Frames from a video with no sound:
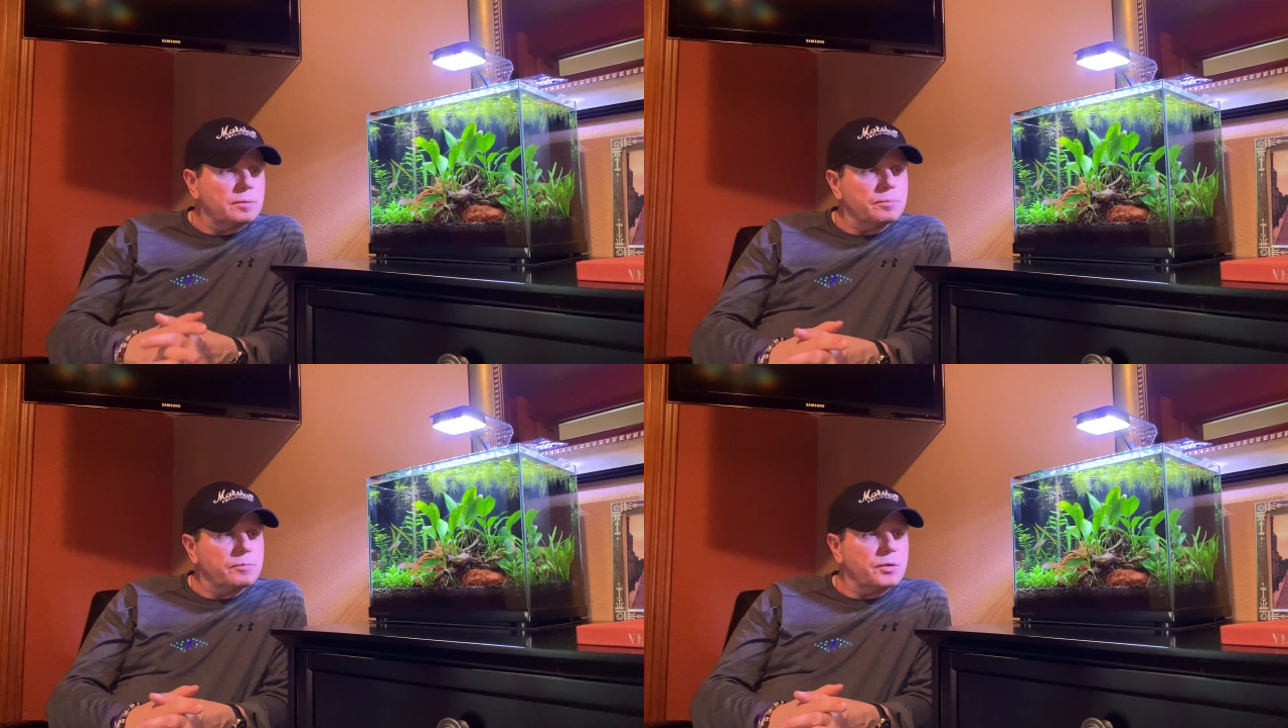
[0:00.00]

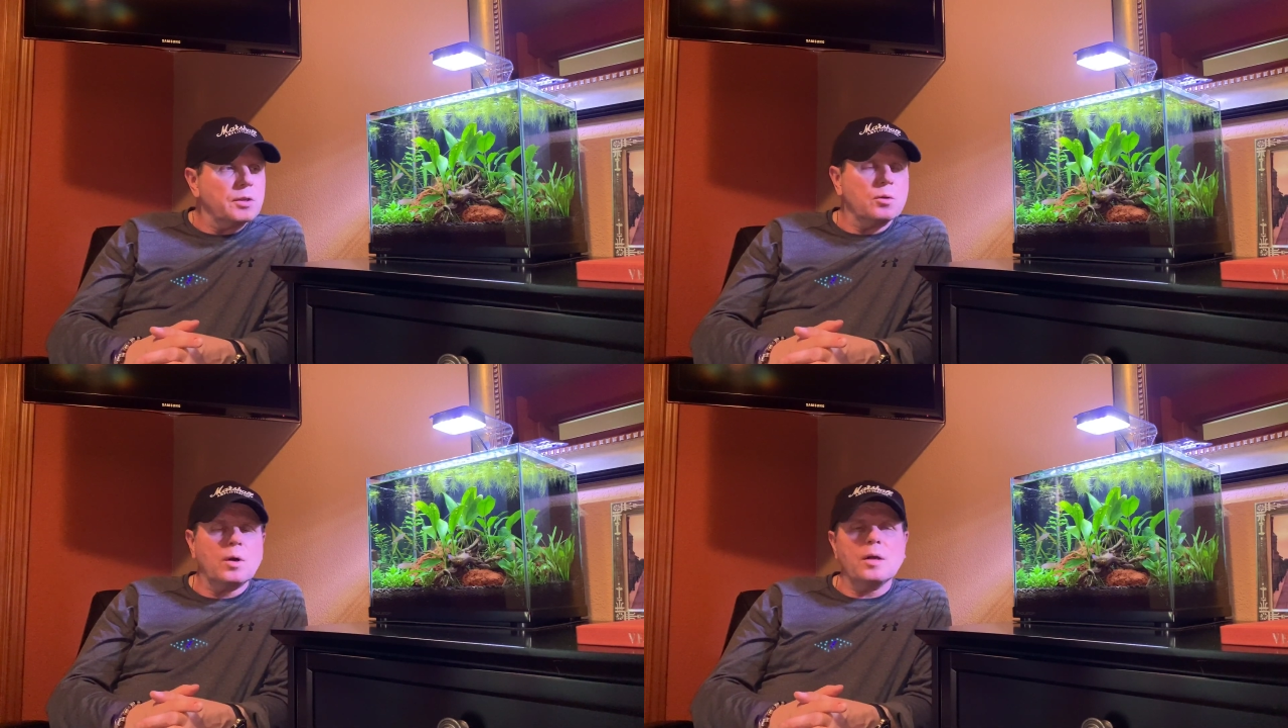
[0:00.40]

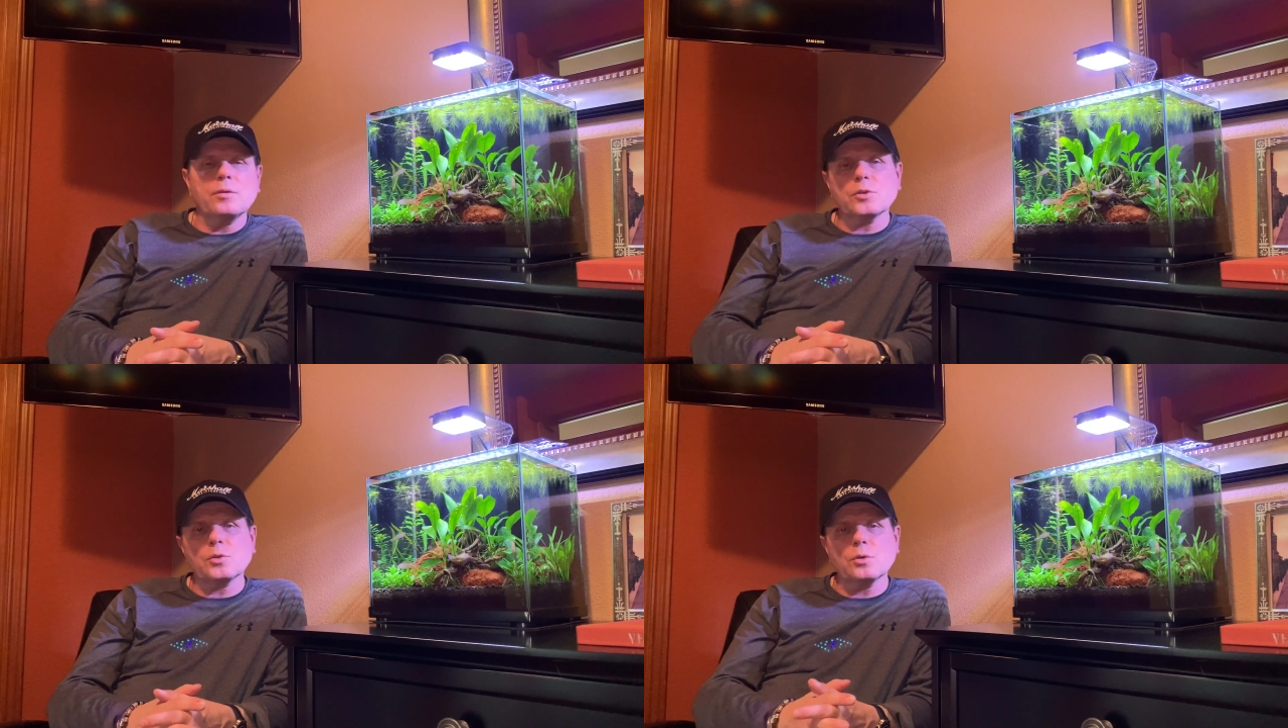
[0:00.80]
video on
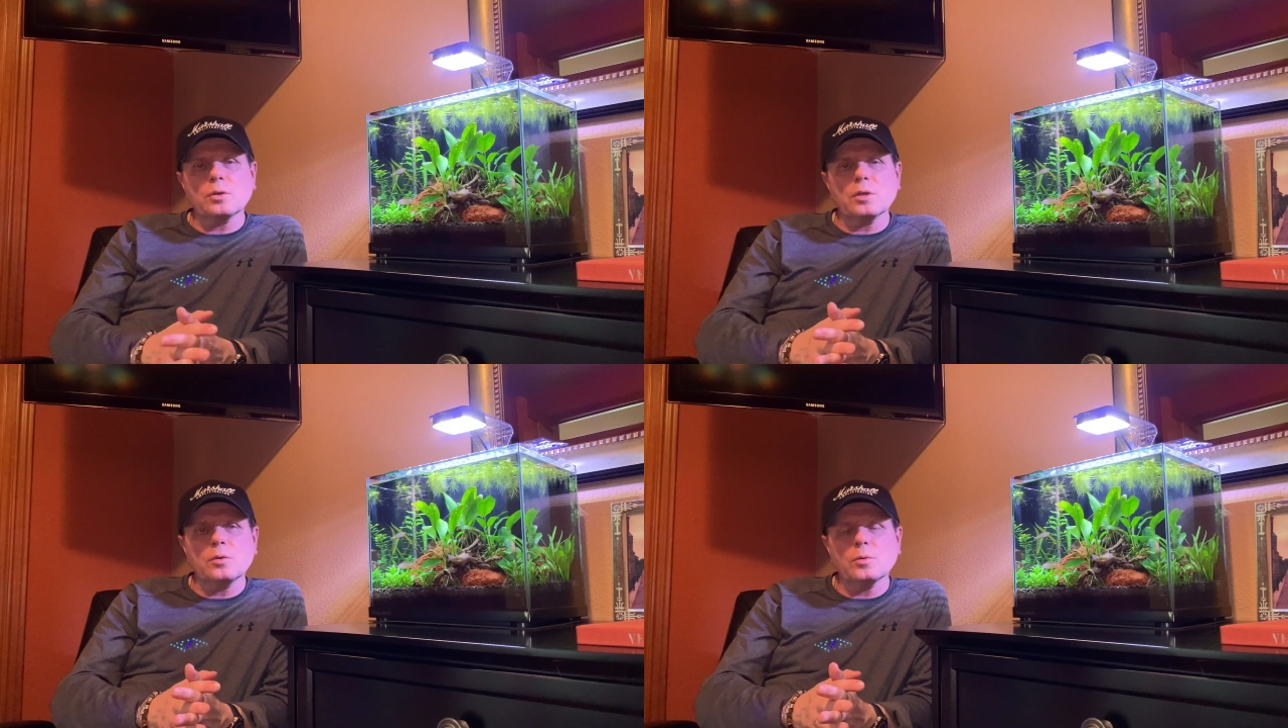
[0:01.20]
this
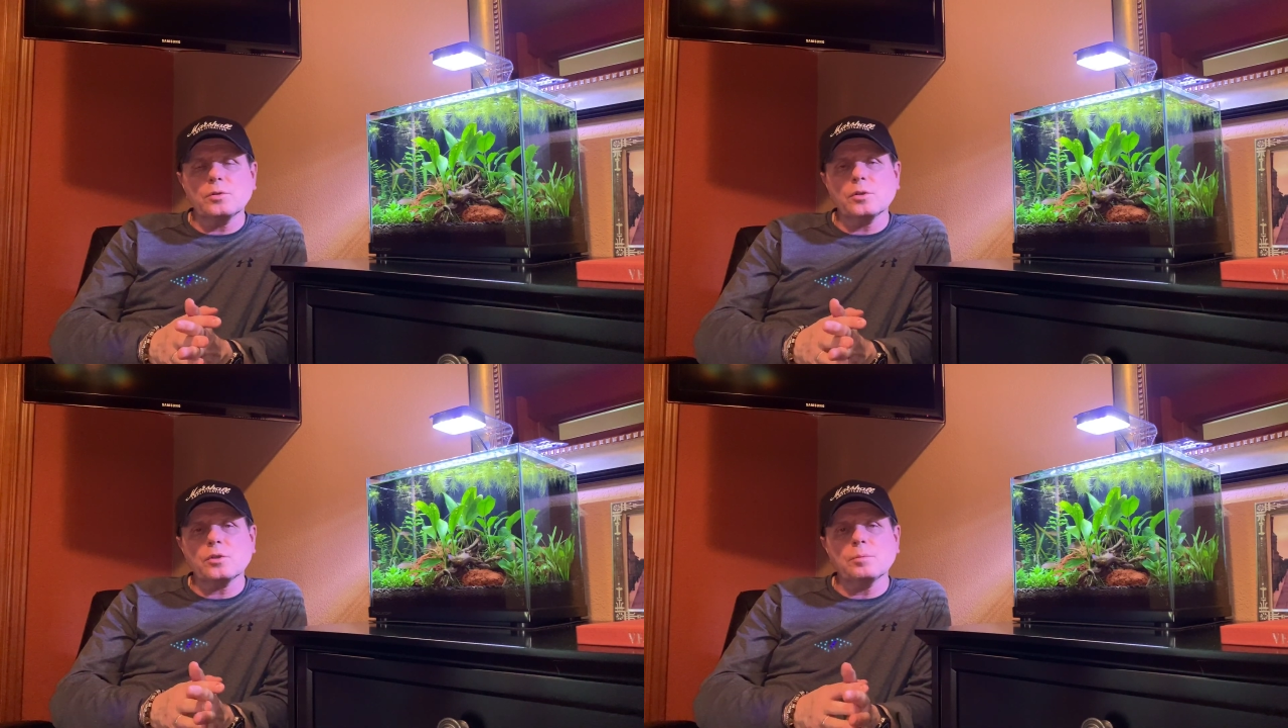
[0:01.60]
earlier with
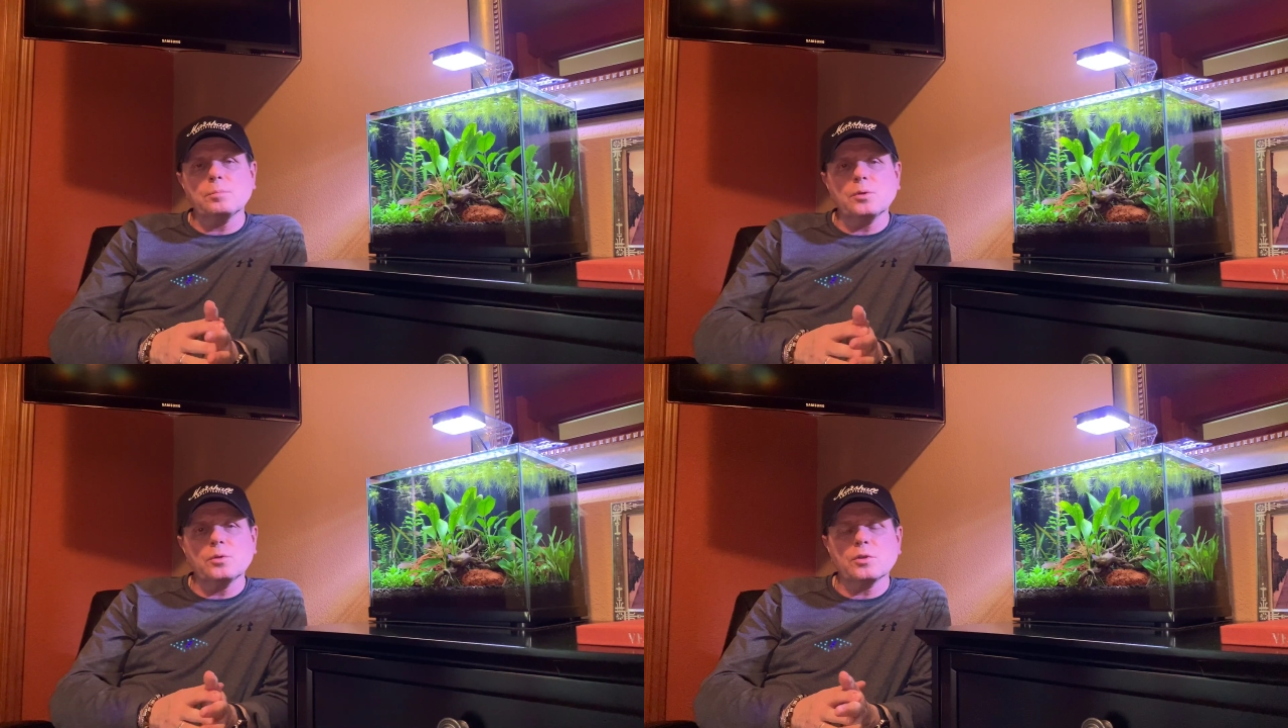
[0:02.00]
just some
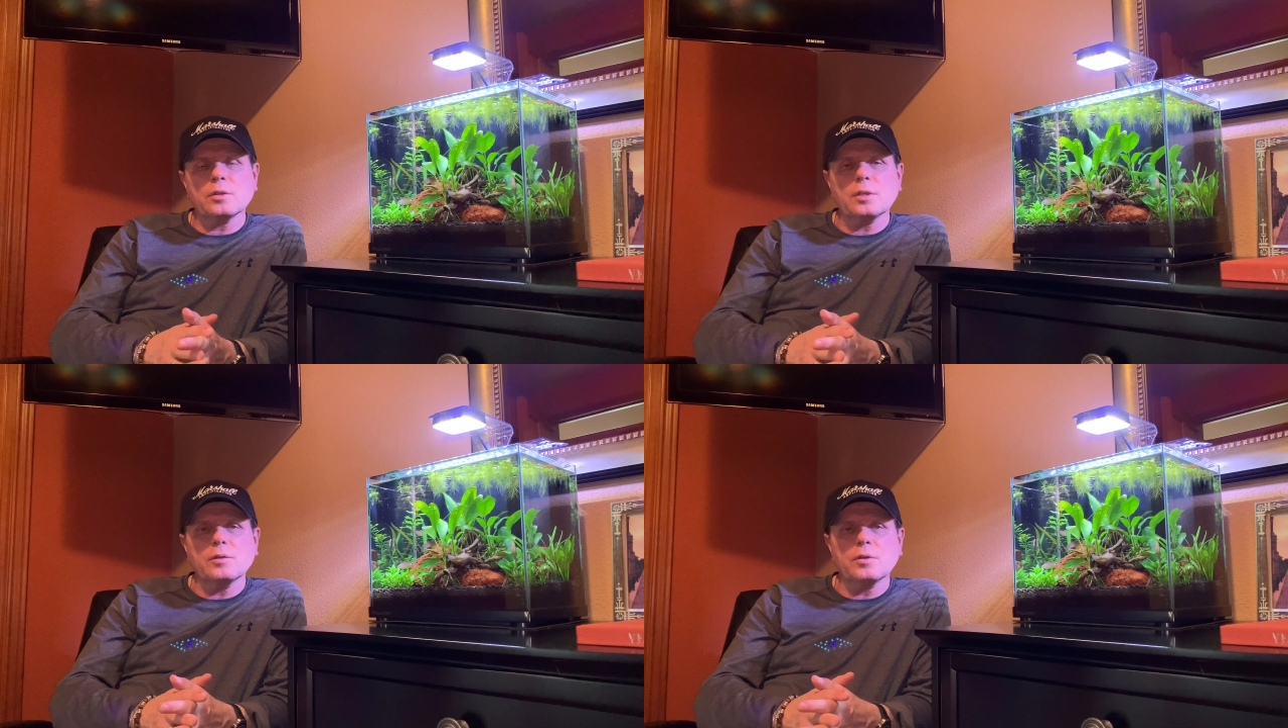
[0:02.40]

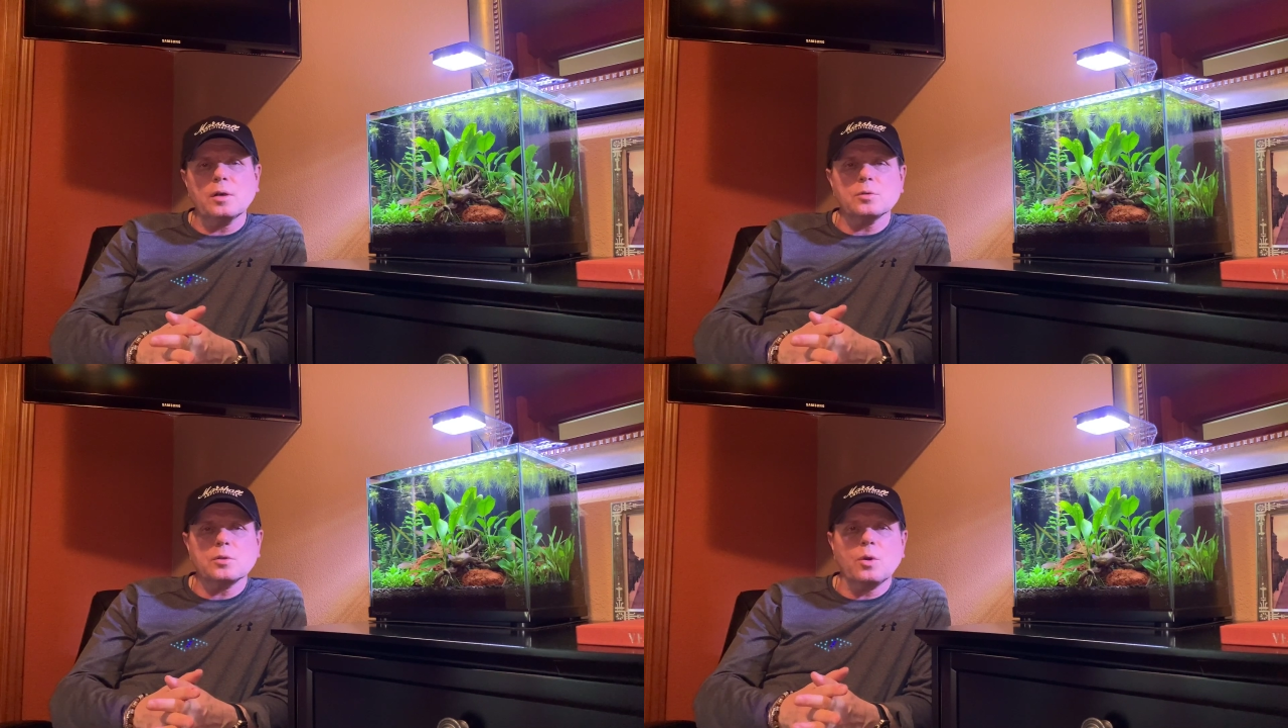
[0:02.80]
music that I
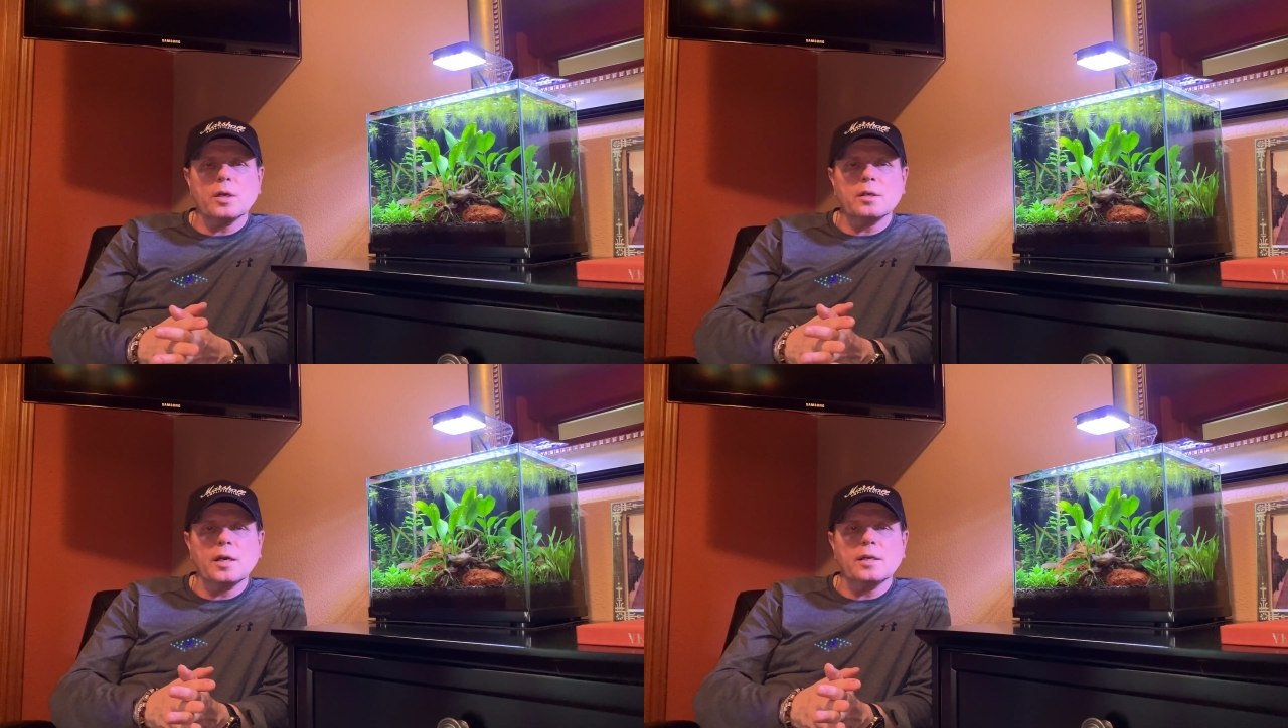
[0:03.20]
thought was
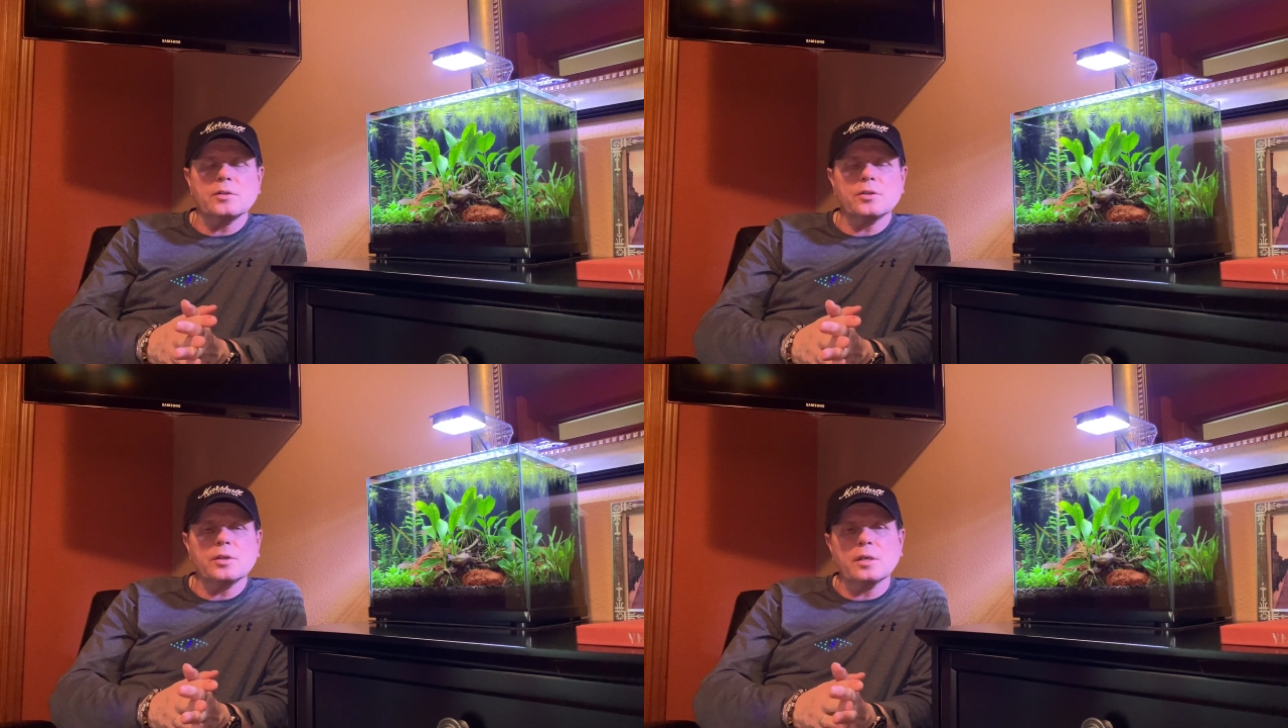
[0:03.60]
quite
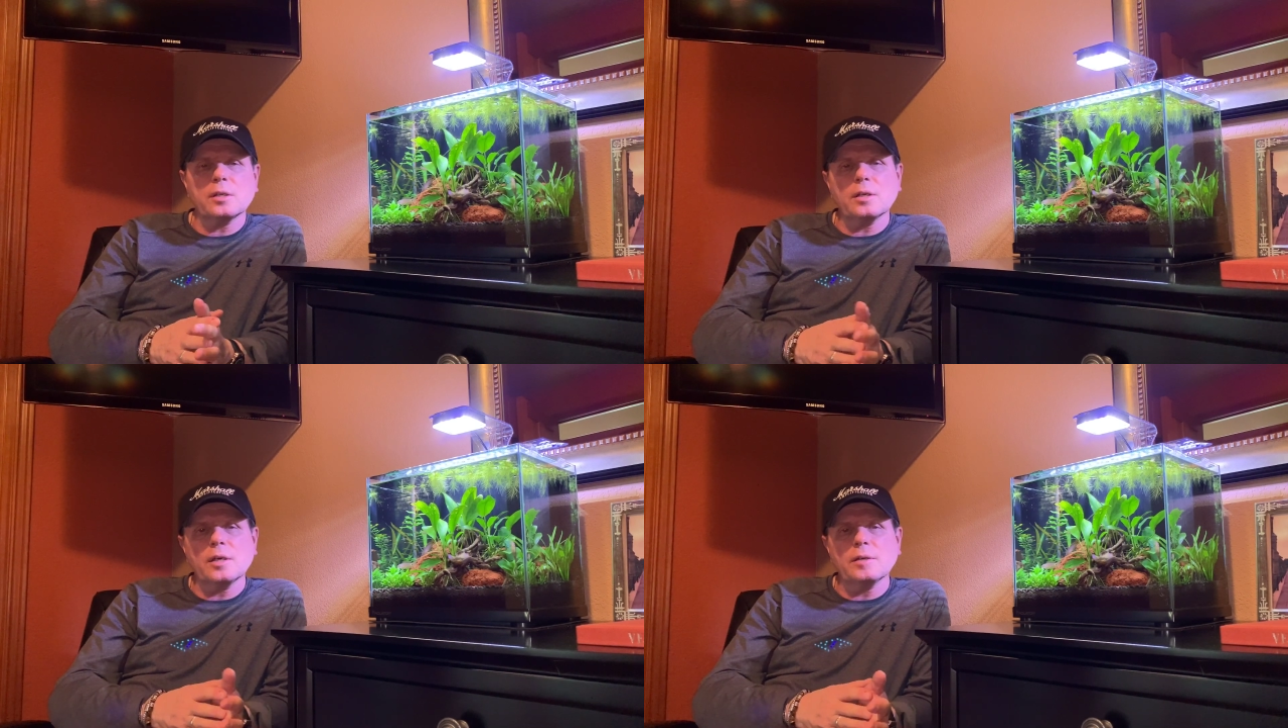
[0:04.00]
nice. And